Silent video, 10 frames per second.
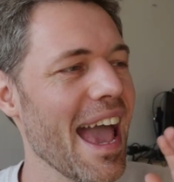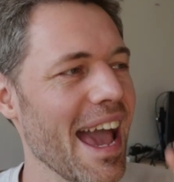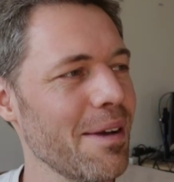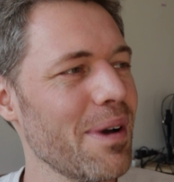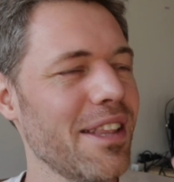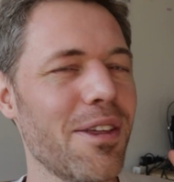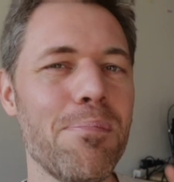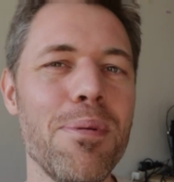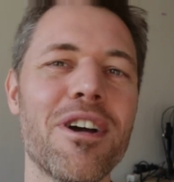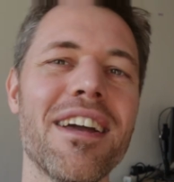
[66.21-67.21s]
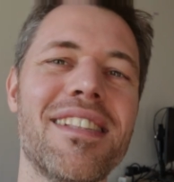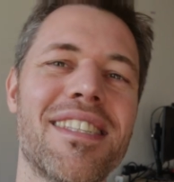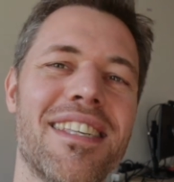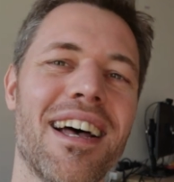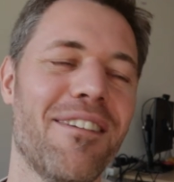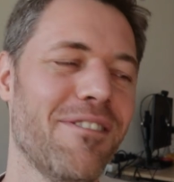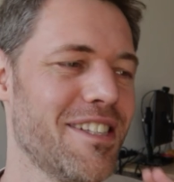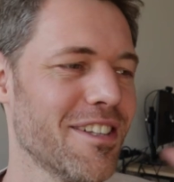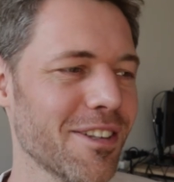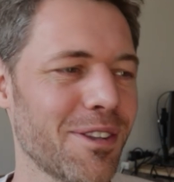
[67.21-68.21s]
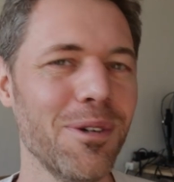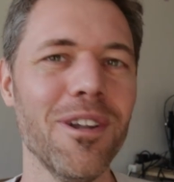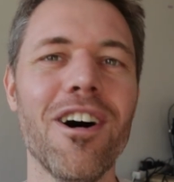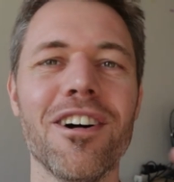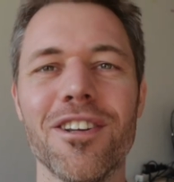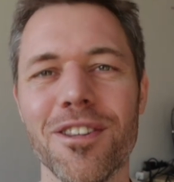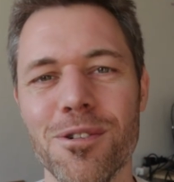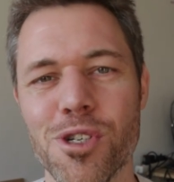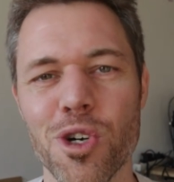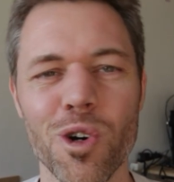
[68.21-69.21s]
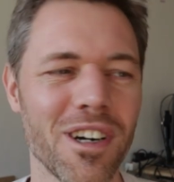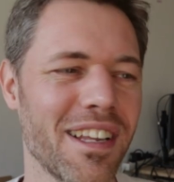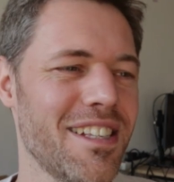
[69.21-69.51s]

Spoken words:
Anyway, the book itself is not too long, not too short.